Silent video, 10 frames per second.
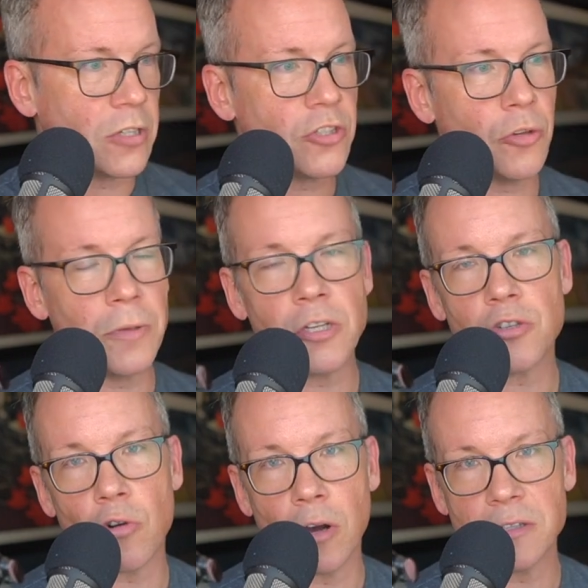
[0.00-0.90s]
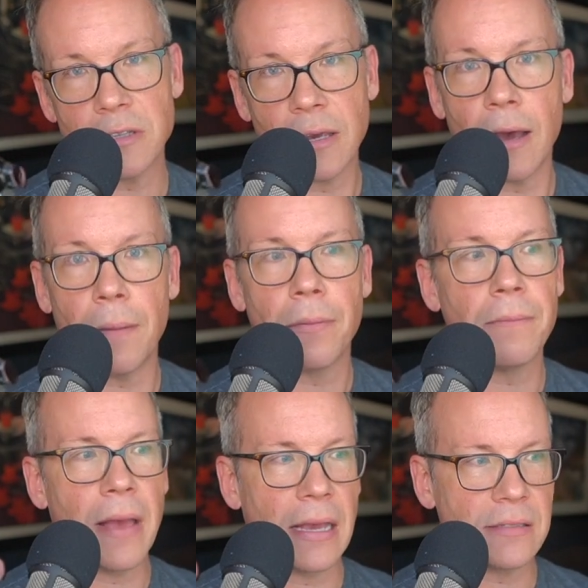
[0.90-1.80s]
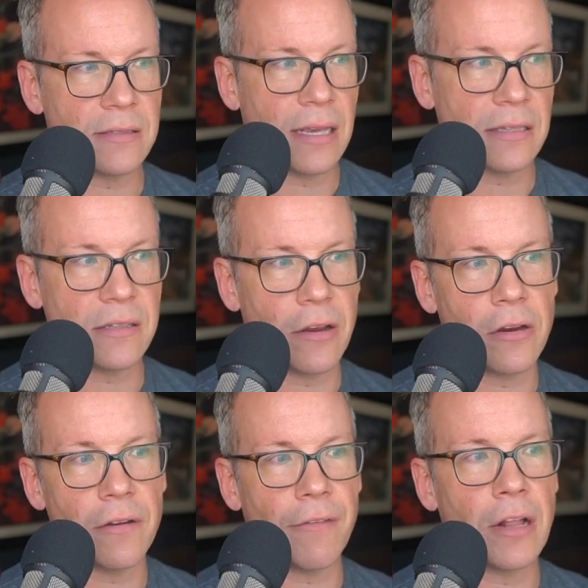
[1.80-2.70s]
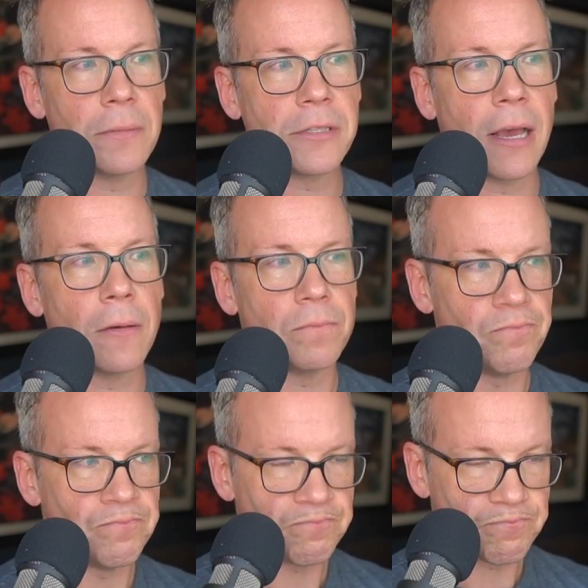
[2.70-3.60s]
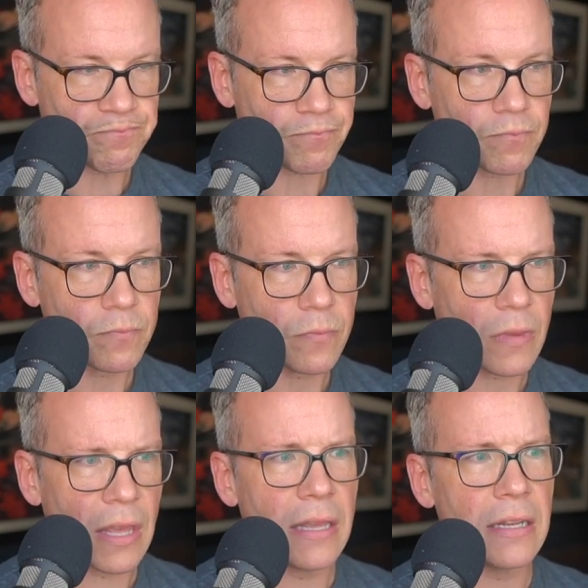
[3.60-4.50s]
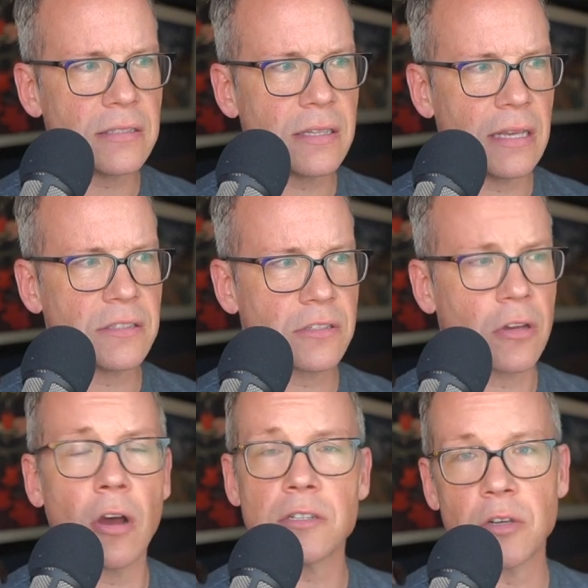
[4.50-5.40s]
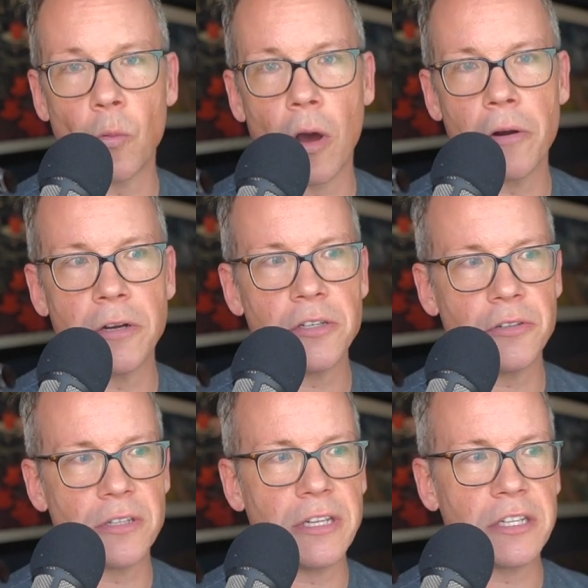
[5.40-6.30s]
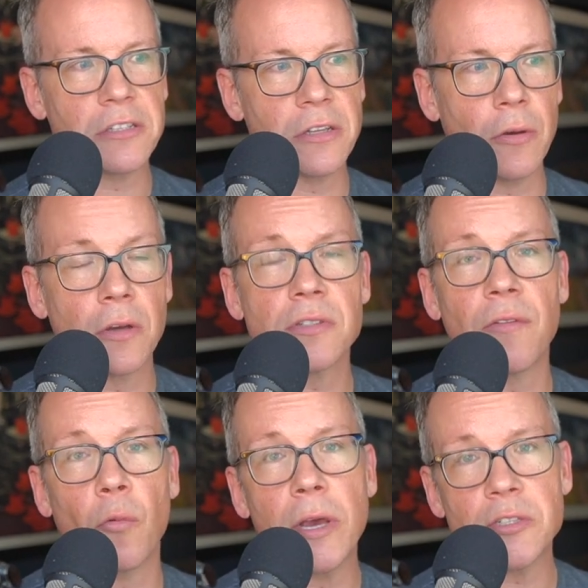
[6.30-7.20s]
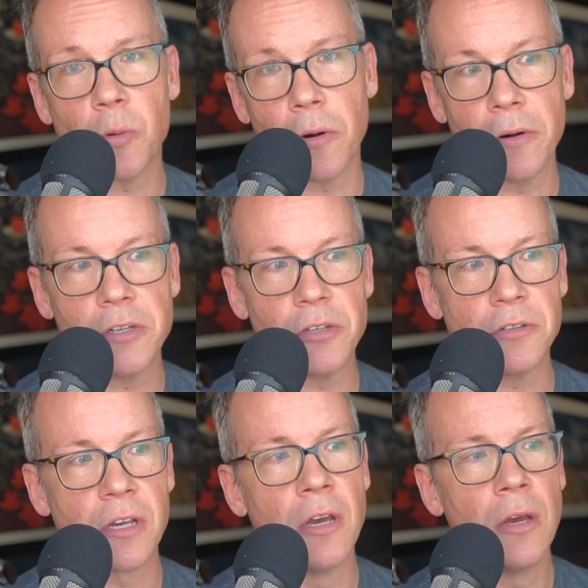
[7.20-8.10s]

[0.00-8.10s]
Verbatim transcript: there's too many straws in the cup as as the area develops out. And it's it's causing water issues. Additionally, you also have wastewater issues